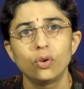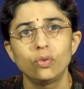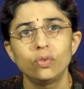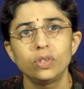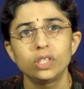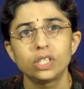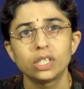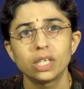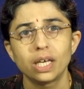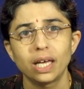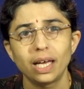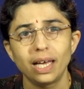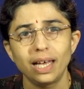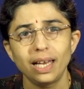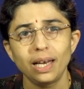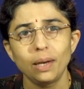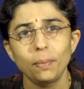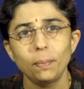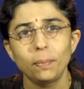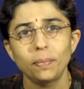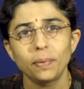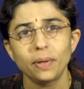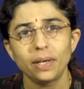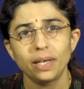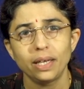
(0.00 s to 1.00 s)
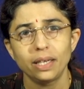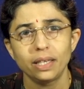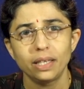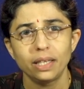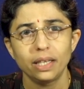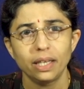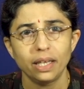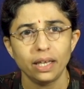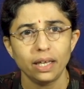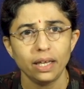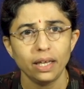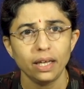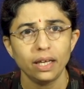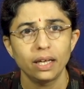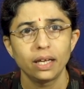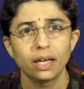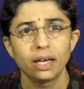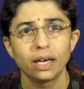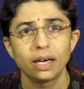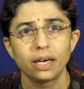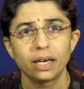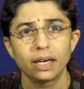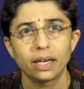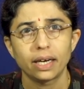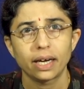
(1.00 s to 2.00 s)
which help in the
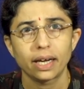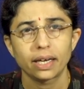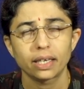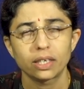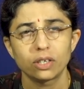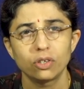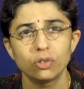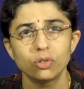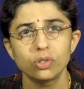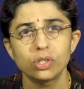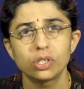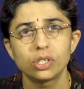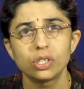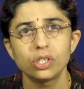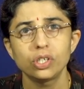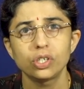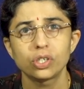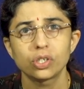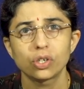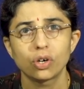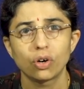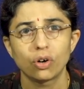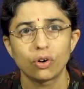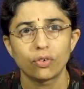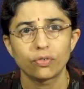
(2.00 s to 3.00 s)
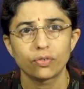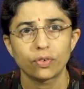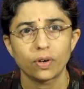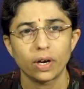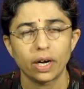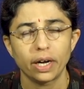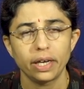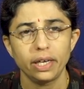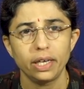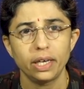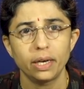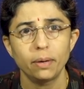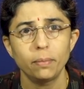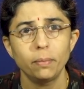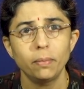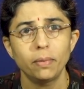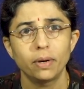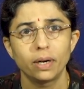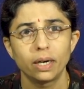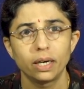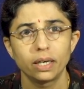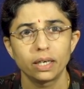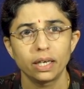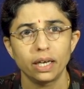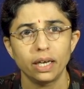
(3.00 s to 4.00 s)
diagnosis of IM
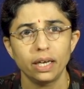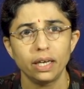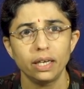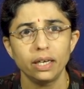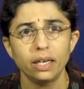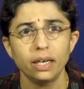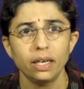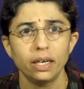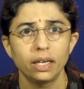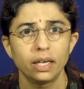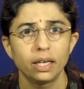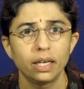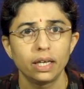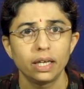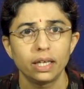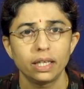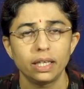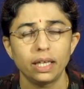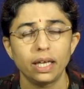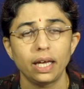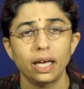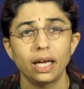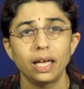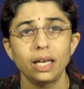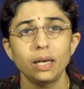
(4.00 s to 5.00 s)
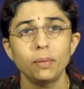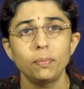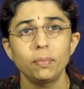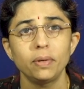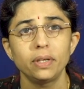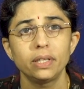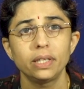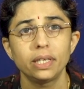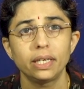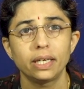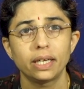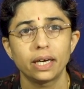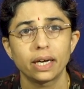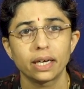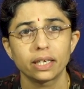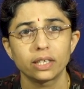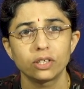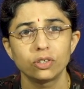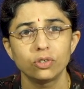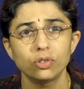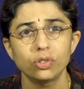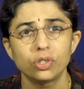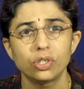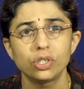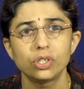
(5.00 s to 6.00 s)
again they help in the
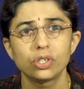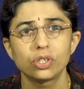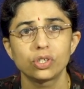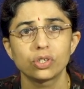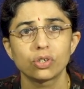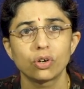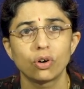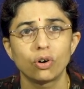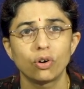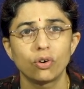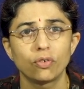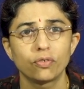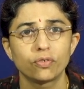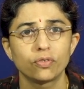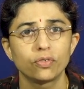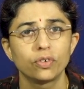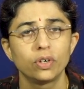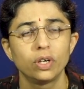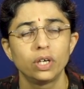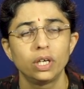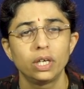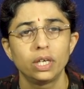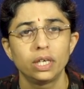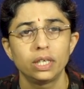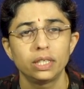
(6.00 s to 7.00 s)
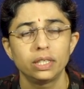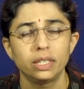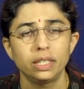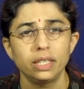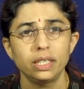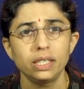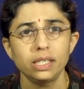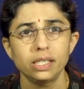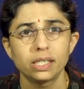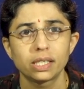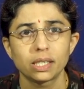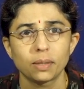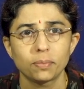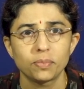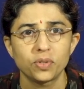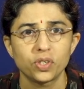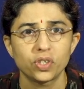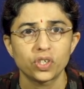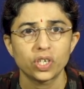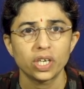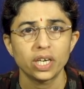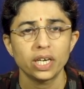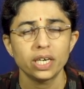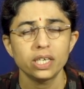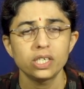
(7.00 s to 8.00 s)
diagnosis of the
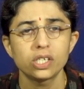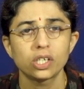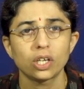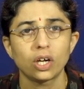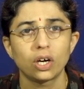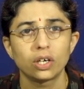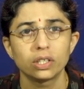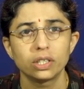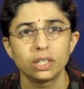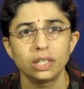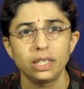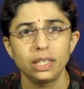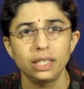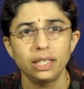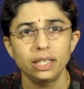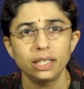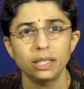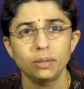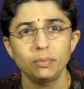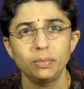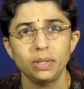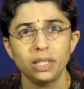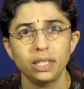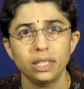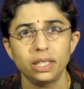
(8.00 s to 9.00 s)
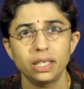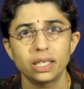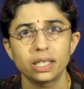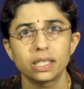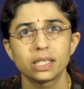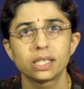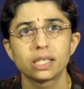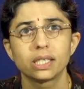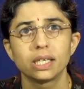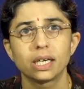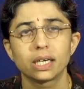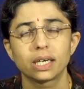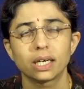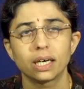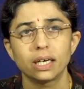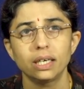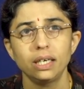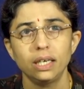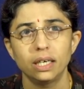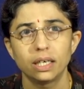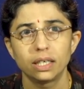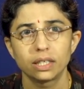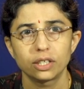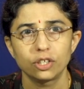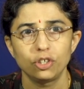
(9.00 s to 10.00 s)
substrates or the intermediates that are
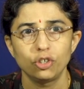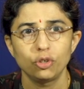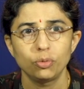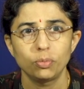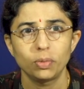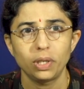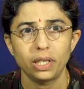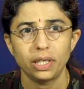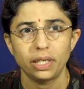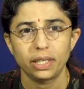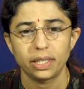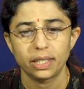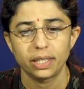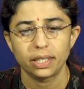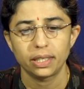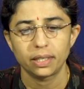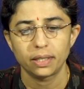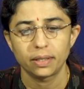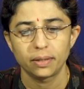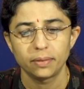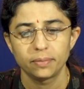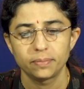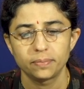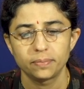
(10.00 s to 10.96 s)
accumulated.